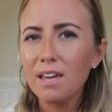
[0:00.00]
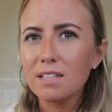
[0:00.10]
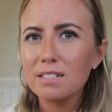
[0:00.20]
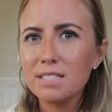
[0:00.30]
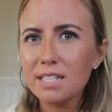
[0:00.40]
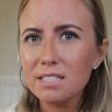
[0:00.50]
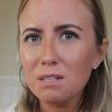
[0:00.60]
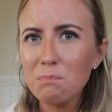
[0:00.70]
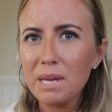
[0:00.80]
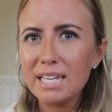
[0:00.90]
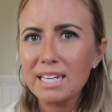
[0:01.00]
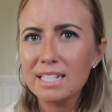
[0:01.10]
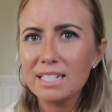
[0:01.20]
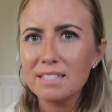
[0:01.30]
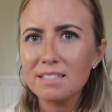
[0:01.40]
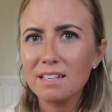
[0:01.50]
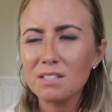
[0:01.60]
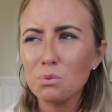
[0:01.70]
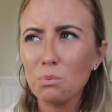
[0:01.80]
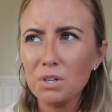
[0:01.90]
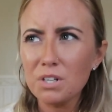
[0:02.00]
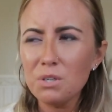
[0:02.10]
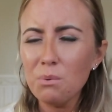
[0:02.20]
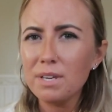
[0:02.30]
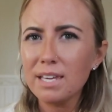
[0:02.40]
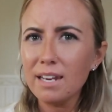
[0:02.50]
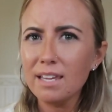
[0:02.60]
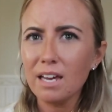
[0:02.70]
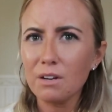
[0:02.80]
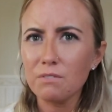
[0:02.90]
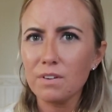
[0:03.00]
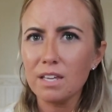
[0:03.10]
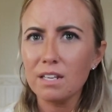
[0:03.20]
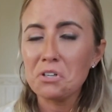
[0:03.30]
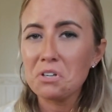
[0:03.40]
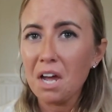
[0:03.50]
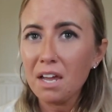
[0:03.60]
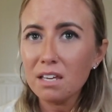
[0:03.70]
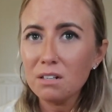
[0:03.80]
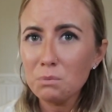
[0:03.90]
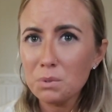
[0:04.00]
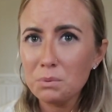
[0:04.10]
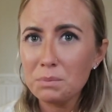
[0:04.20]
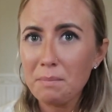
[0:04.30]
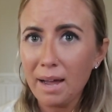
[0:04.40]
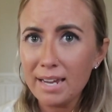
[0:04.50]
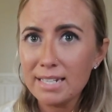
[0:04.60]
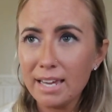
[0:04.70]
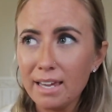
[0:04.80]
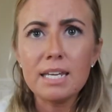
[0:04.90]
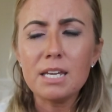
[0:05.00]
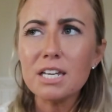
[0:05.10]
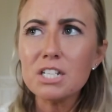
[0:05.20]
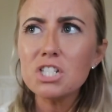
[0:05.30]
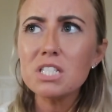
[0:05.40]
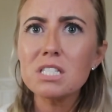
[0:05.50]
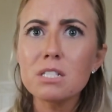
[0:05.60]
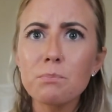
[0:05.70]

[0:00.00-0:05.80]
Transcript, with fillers: That doesn't make any sense. What are you getting out of it? You're not going to ruin my day. It just